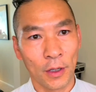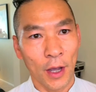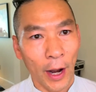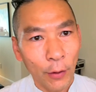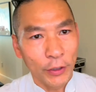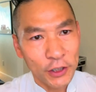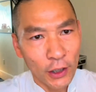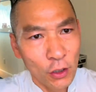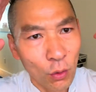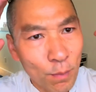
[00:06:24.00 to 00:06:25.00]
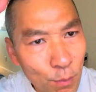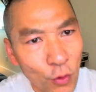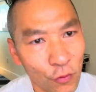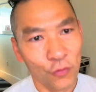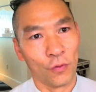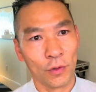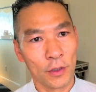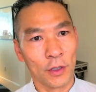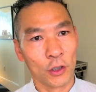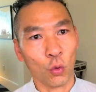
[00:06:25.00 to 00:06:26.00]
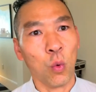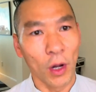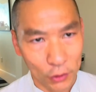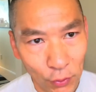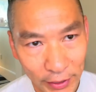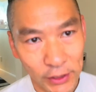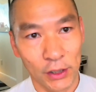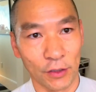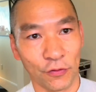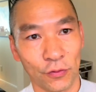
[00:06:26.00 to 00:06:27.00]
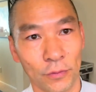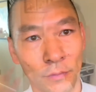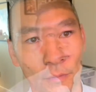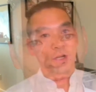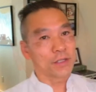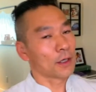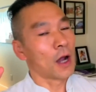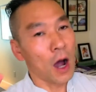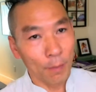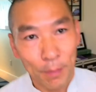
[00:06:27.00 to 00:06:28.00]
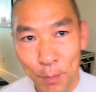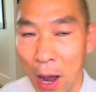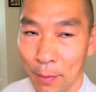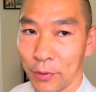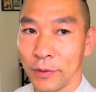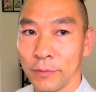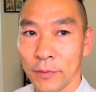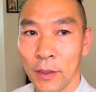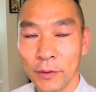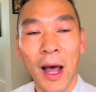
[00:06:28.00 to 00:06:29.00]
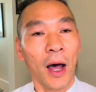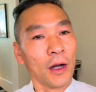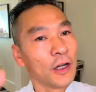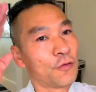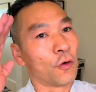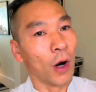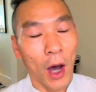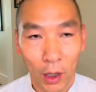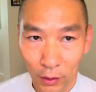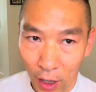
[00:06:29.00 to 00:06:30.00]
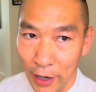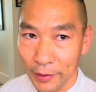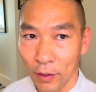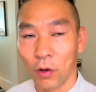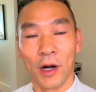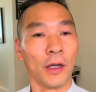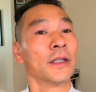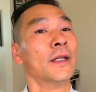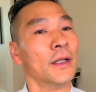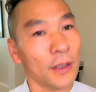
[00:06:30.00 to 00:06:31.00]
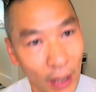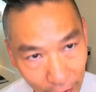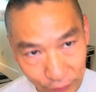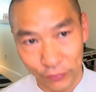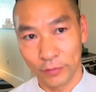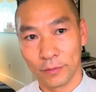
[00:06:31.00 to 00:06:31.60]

every single move you want to achieve. There is a common problem, not only for online or in life.